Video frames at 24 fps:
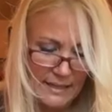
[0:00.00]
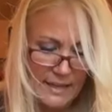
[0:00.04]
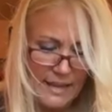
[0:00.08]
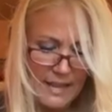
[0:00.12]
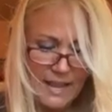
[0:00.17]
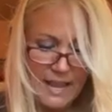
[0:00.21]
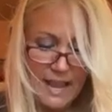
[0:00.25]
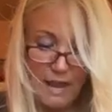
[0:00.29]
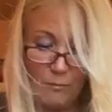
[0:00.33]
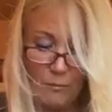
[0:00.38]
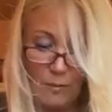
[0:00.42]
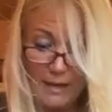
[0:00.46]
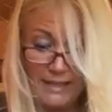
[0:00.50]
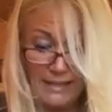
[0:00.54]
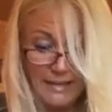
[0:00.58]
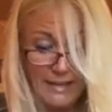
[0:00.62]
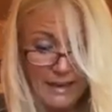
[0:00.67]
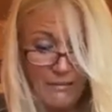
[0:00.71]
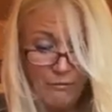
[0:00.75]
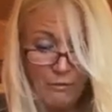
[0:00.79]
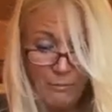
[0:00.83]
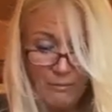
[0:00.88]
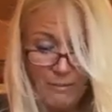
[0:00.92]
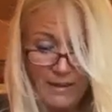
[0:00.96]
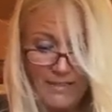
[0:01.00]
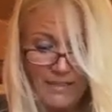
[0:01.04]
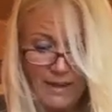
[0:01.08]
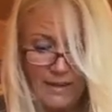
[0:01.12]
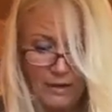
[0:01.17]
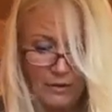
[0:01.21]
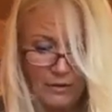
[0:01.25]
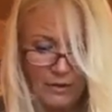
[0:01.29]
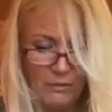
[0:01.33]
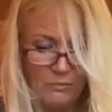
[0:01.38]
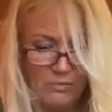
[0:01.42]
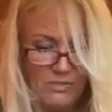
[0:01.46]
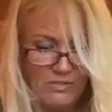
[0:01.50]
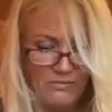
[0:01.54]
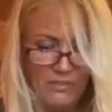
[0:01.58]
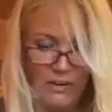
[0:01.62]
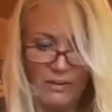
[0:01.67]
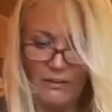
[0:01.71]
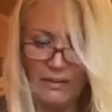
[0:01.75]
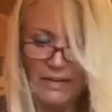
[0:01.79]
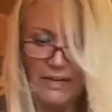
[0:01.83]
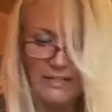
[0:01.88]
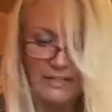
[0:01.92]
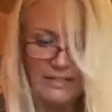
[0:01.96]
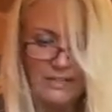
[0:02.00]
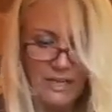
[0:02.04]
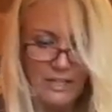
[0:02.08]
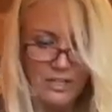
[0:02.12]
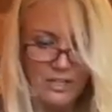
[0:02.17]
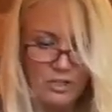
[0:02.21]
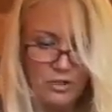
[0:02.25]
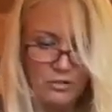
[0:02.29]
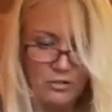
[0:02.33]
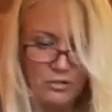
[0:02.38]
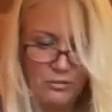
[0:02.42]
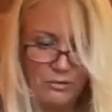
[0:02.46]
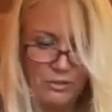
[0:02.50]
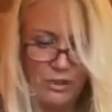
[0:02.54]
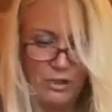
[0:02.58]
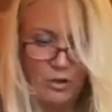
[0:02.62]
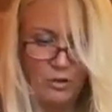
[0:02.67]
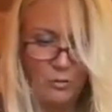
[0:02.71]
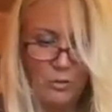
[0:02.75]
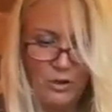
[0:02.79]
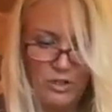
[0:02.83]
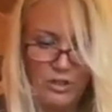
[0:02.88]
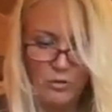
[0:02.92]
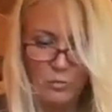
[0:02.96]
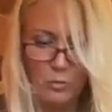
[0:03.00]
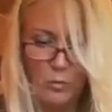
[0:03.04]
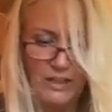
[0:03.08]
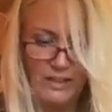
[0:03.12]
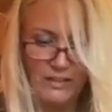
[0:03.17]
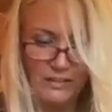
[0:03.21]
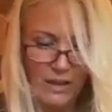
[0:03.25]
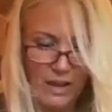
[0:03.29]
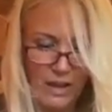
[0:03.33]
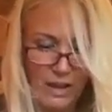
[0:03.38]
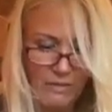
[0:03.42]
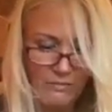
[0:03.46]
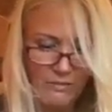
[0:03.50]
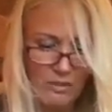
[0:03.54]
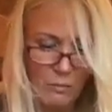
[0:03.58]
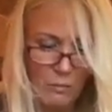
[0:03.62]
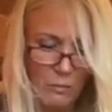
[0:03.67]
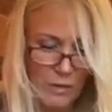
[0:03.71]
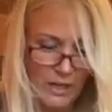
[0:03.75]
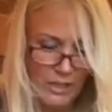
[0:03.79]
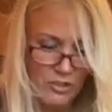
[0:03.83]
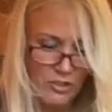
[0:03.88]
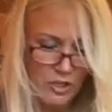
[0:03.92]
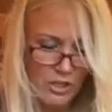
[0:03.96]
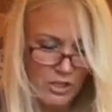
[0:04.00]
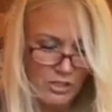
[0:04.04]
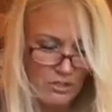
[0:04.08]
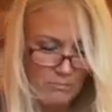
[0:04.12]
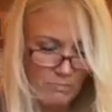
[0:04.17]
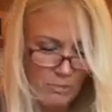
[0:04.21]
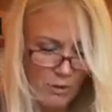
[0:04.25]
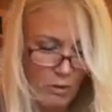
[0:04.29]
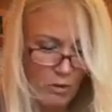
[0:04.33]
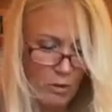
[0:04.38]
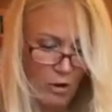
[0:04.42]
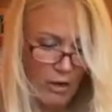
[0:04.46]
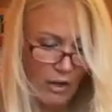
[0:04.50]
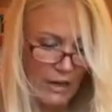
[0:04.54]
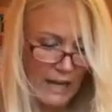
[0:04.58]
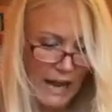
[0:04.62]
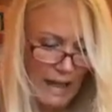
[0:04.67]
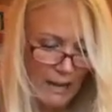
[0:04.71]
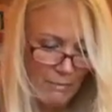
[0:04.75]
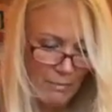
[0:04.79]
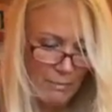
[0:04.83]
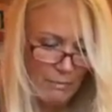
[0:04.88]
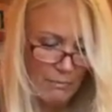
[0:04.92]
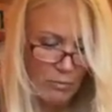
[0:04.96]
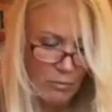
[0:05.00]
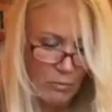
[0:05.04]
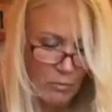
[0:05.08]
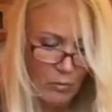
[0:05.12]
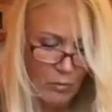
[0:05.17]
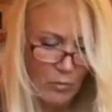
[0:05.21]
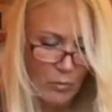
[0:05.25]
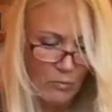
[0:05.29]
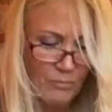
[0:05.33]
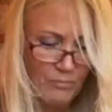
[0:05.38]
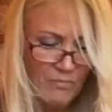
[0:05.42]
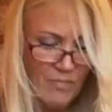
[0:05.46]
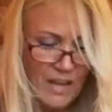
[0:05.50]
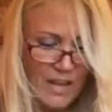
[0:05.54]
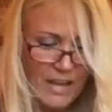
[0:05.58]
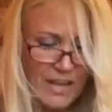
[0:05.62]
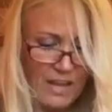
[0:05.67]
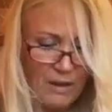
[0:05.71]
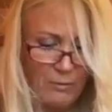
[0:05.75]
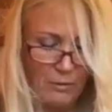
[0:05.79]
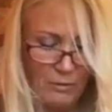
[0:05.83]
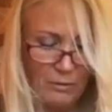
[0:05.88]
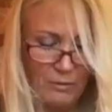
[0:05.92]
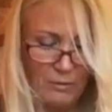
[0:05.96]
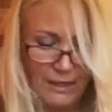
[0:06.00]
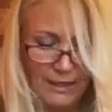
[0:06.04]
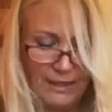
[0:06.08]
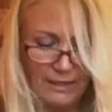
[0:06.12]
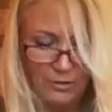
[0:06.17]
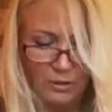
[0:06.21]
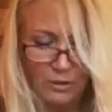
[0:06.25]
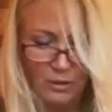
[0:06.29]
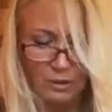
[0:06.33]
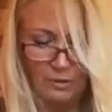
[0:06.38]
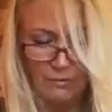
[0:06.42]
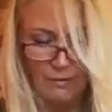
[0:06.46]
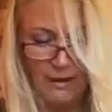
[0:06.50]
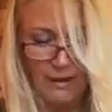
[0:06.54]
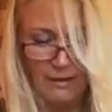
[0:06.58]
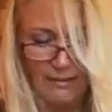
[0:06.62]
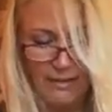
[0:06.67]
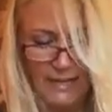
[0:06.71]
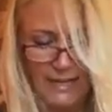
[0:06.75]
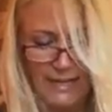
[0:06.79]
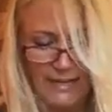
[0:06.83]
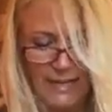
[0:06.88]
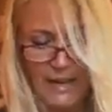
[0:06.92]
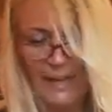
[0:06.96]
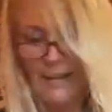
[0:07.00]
we had never been there, and it was very industrial, which we loved. And we had just built our cabin pool, and we were like looking around, getting ideas,